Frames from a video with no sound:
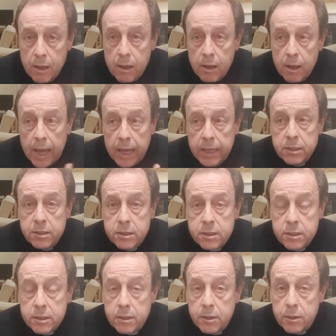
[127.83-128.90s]
And
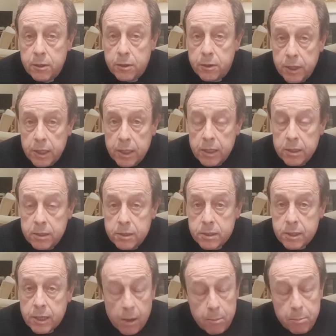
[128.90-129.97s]
these
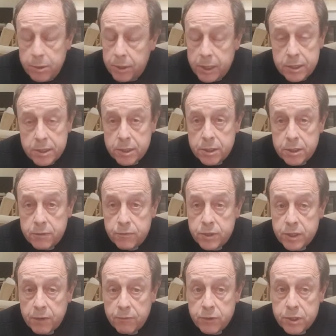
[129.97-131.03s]
companies that have
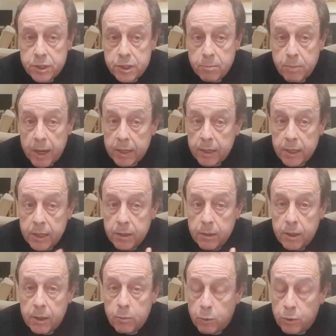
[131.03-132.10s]
suffered so badly,
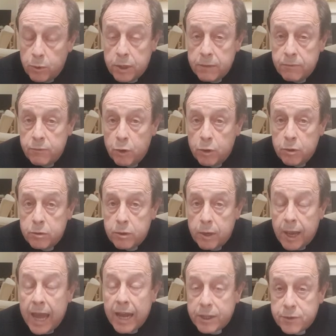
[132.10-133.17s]
they've not
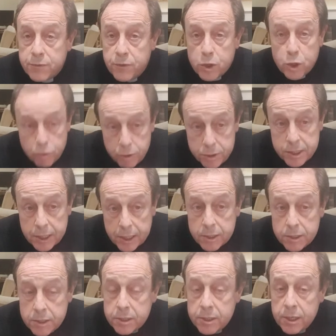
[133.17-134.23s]
lacked for
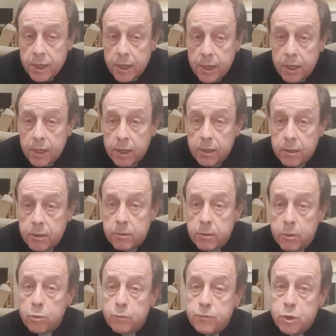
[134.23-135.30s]
critics
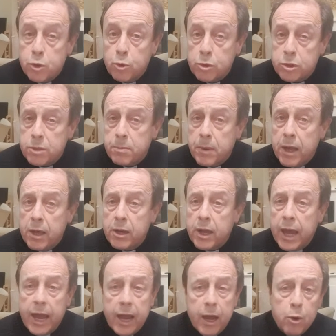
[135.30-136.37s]
who've talked about
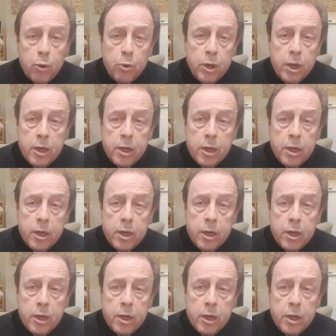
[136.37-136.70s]
how,